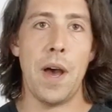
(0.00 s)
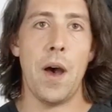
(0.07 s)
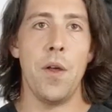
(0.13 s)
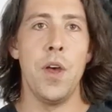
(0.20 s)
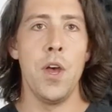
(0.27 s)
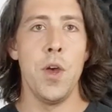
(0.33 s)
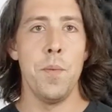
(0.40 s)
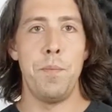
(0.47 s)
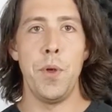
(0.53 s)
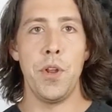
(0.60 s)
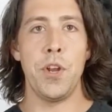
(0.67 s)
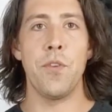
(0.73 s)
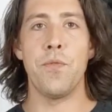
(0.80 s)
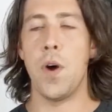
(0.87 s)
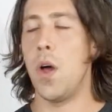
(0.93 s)
about
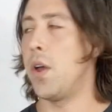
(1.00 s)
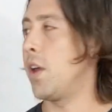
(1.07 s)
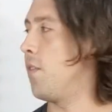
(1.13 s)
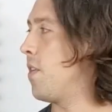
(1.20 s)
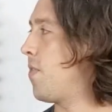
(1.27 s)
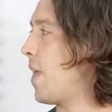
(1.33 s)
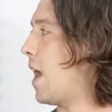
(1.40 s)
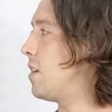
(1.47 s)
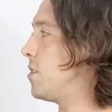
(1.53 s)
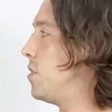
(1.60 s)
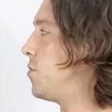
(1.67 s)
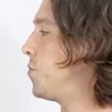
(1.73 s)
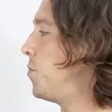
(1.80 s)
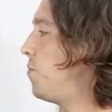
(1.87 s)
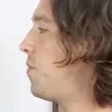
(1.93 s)
building your following of
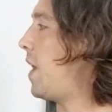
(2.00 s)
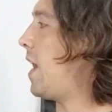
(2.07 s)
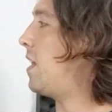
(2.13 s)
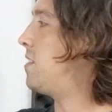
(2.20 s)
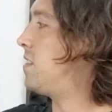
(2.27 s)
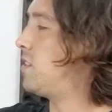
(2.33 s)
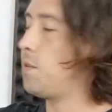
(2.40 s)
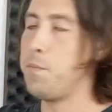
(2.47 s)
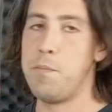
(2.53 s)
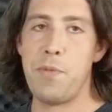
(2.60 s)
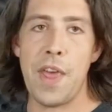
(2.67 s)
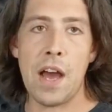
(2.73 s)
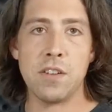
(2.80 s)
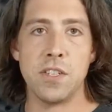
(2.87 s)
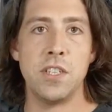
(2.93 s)
1,000 true fans. It's
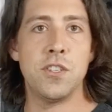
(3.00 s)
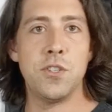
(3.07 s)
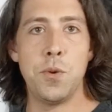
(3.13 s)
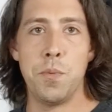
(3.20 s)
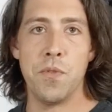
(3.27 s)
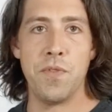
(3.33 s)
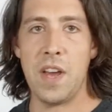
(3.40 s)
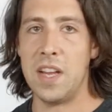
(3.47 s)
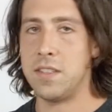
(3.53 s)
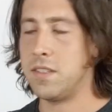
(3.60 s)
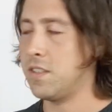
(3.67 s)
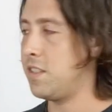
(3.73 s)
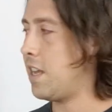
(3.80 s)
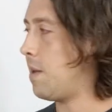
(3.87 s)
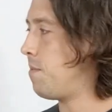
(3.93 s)
1,000 super fans,
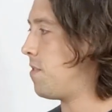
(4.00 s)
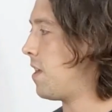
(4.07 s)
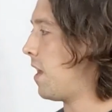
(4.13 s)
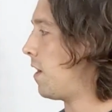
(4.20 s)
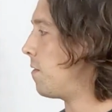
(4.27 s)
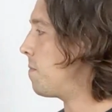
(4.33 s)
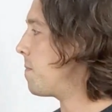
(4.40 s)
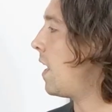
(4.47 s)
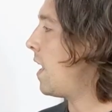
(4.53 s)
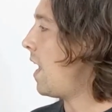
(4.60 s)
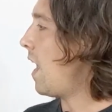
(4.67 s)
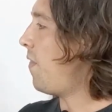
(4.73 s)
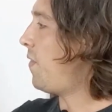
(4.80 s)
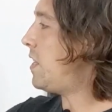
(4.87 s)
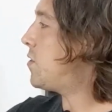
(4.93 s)
the same thing.
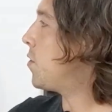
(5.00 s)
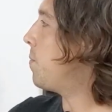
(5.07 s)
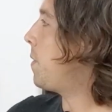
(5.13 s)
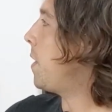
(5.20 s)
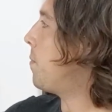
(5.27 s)
And these are the